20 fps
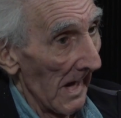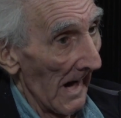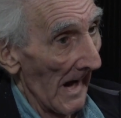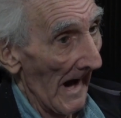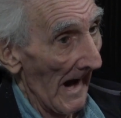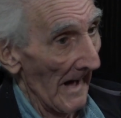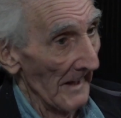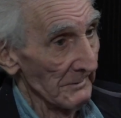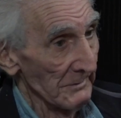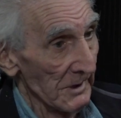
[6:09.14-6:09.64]

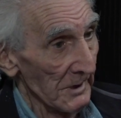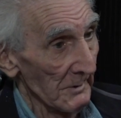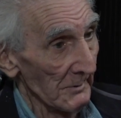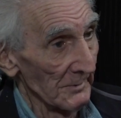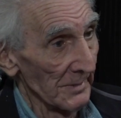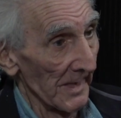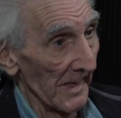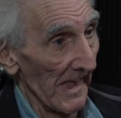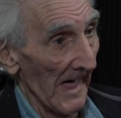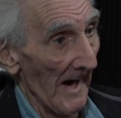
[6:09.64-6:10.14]
I knew
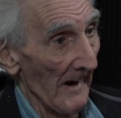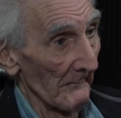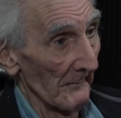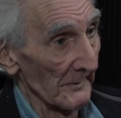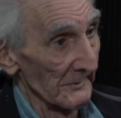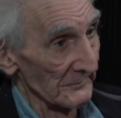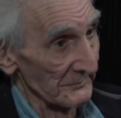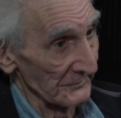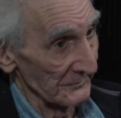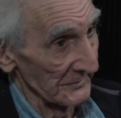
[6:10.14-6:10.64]
that I
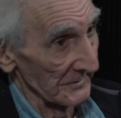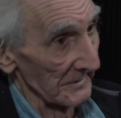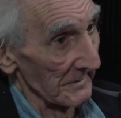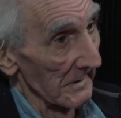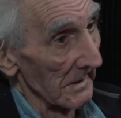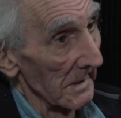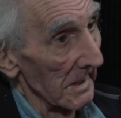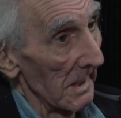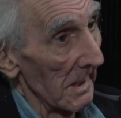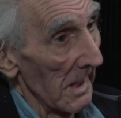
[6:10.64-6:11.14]
was
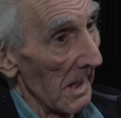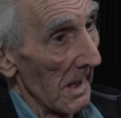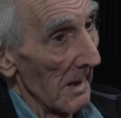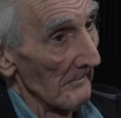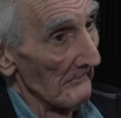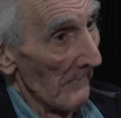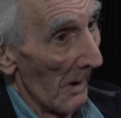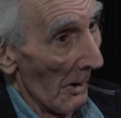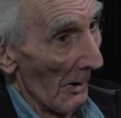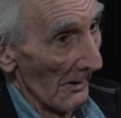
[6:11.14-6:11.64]

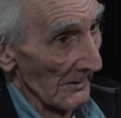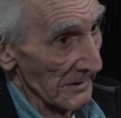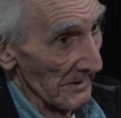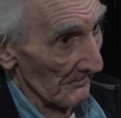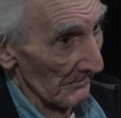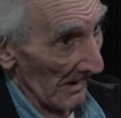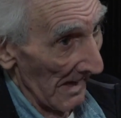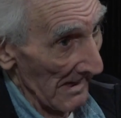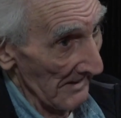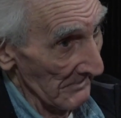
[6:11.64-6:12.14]
born to
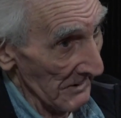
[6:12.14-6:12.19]
play